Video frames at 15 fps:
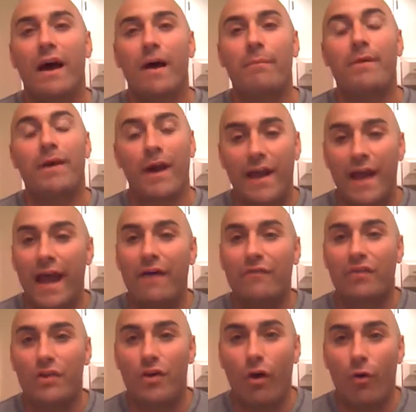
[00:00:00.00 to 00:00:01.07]
I'm going to have
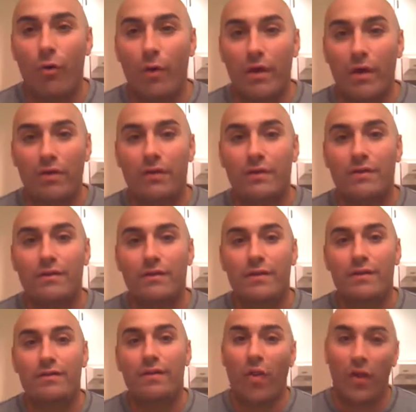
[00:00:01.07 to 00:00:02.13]
to go with
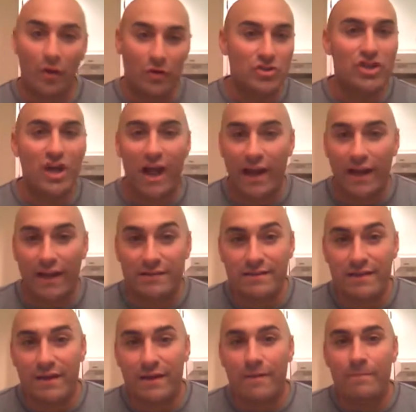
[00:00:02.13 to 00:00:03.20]
the Little Giants,
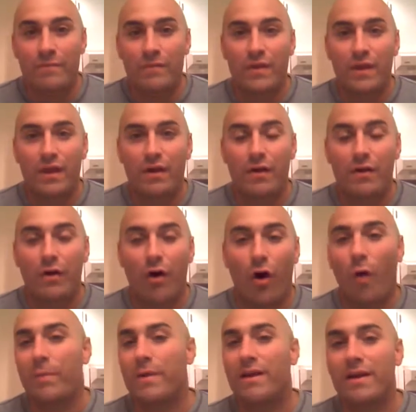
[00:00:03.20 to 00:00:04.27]

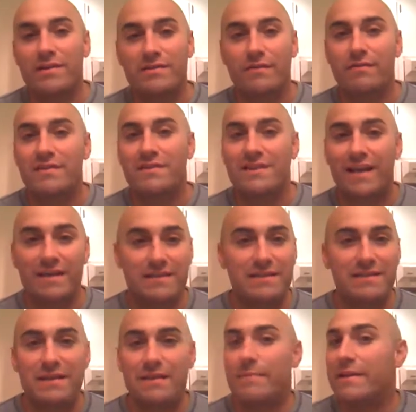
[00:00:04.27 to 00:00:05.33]
all because of the sexy
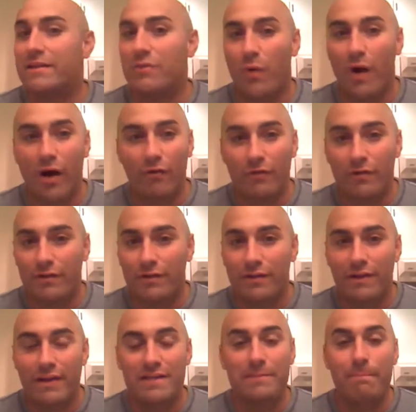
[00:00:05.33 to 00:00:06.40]
TB12.
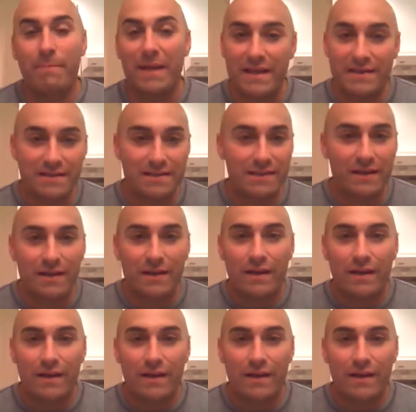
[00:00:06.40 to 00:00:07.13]
He's a beast.